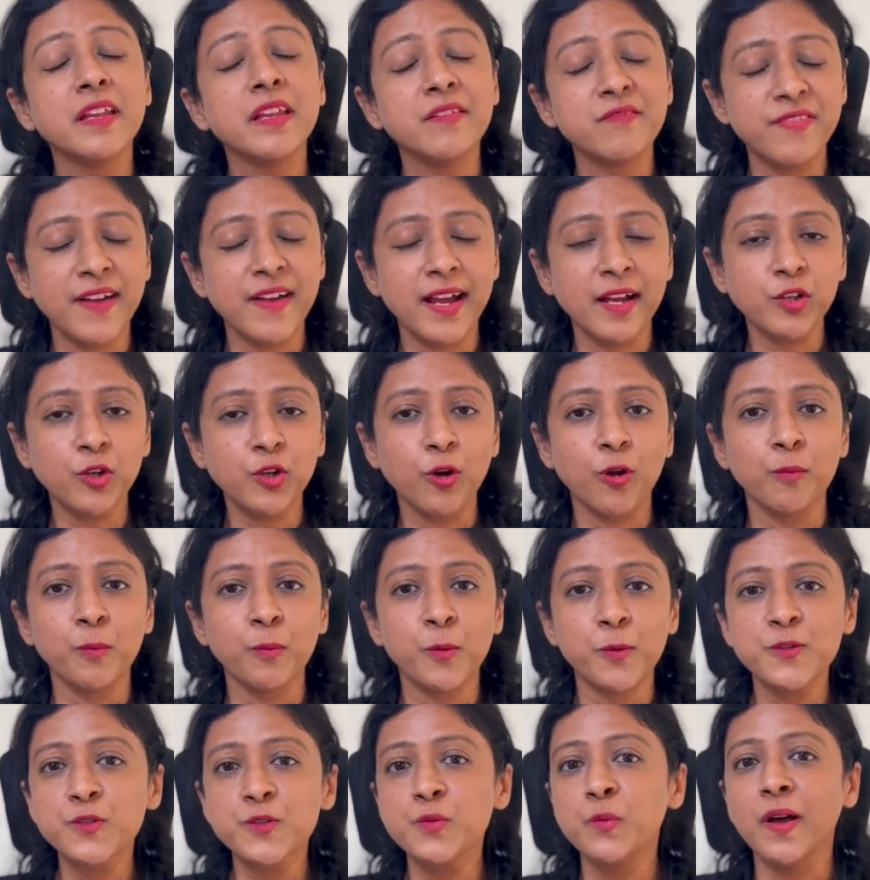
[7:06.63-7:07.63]
In fact,
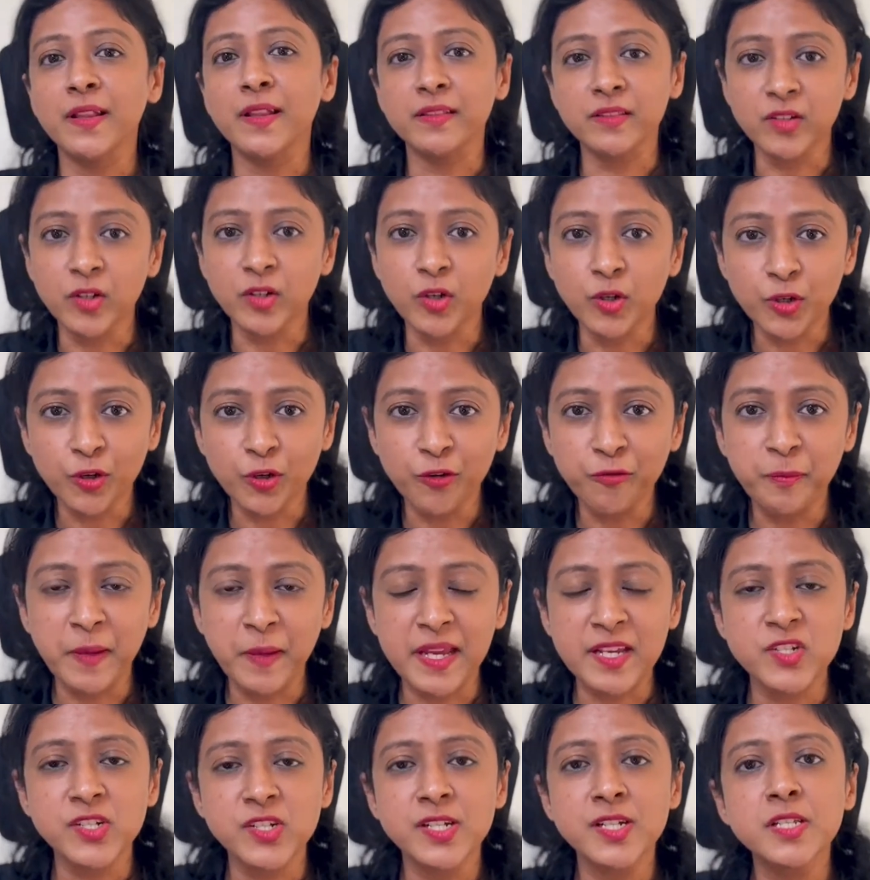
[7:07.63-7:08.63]
almost 1/3 of
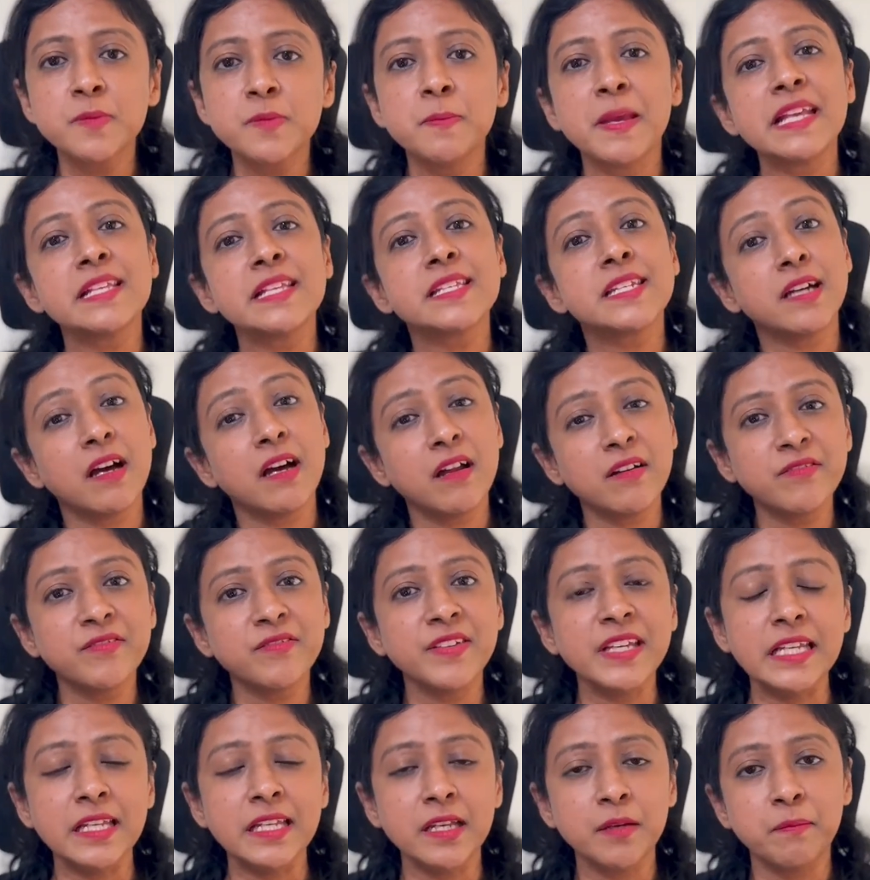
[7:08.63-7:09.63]
patients may start
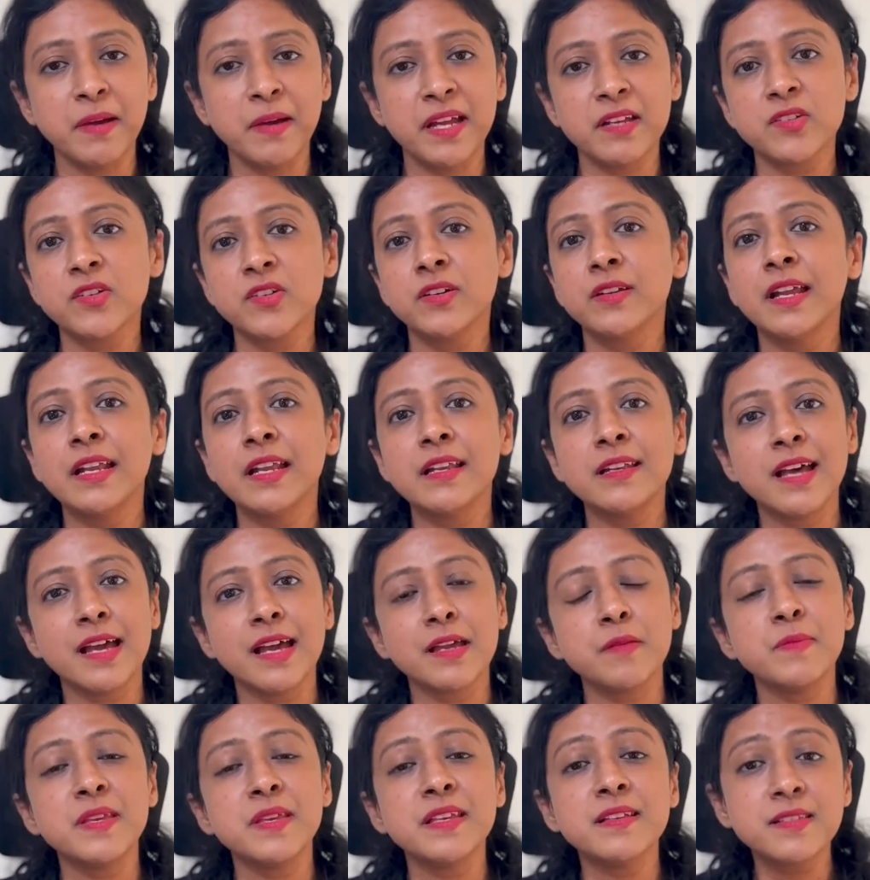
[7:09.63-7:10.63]
feeling better and
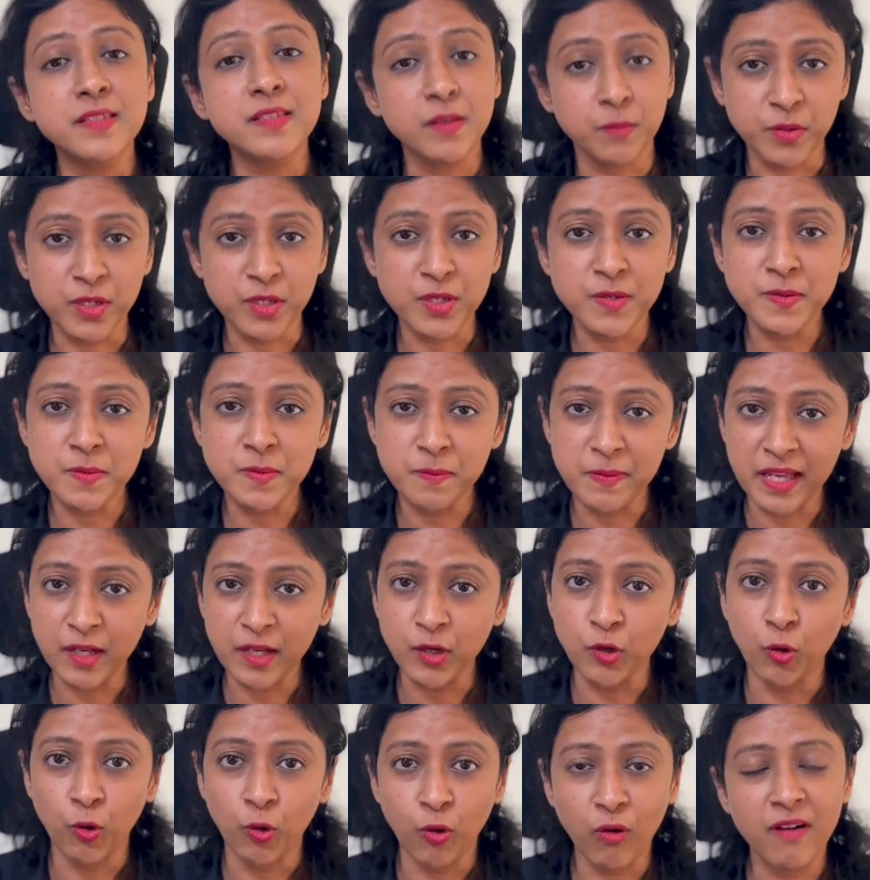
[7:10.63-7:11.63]
IBS symptoms may
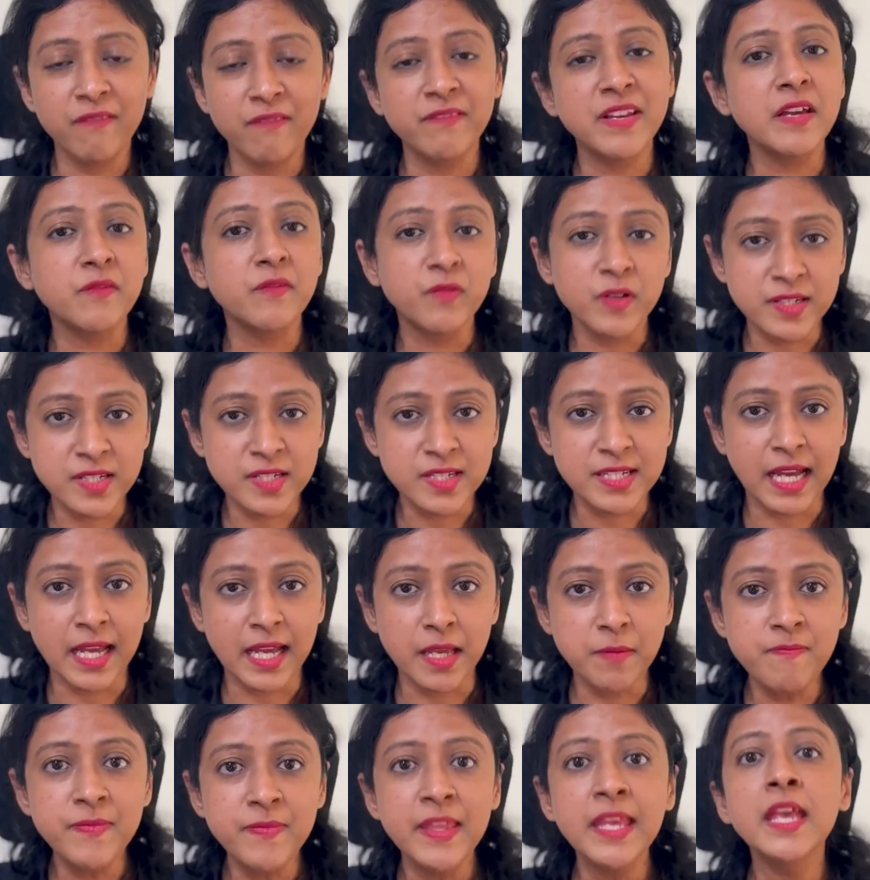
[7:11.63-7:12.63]
go away with
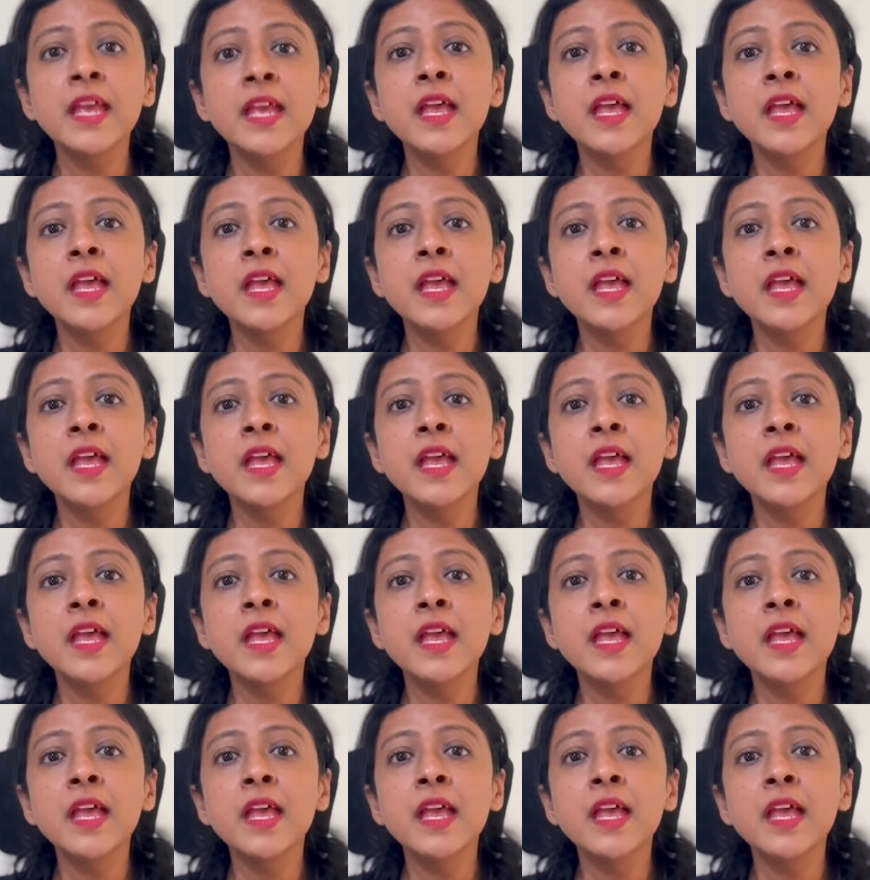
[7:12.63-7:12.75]
time.